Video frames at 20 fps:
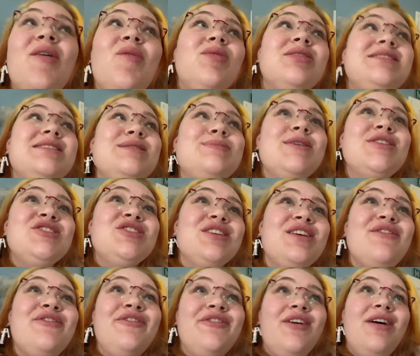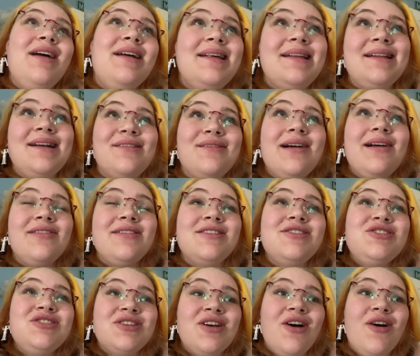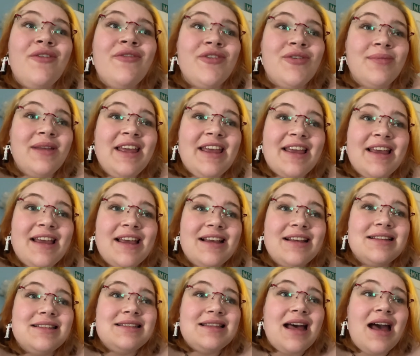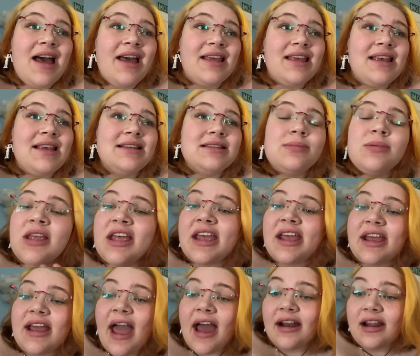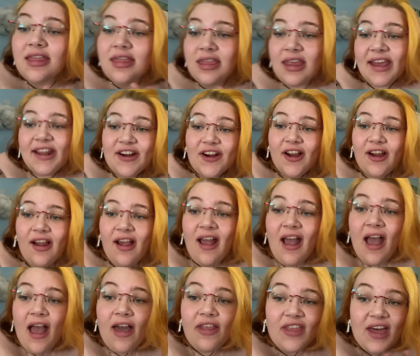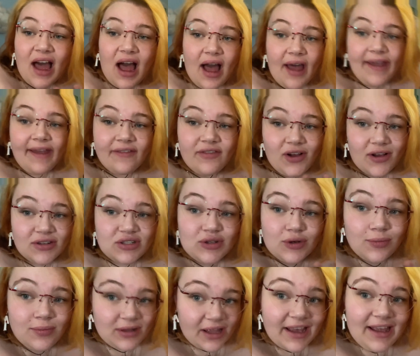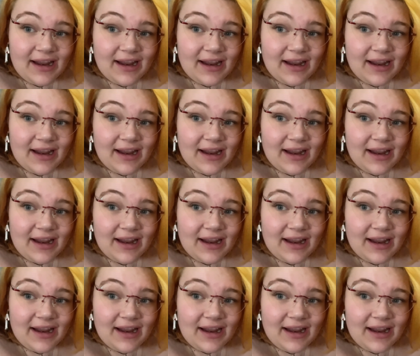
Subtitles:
what's especially fun about this show for me is that he's playing at a theater that I have also played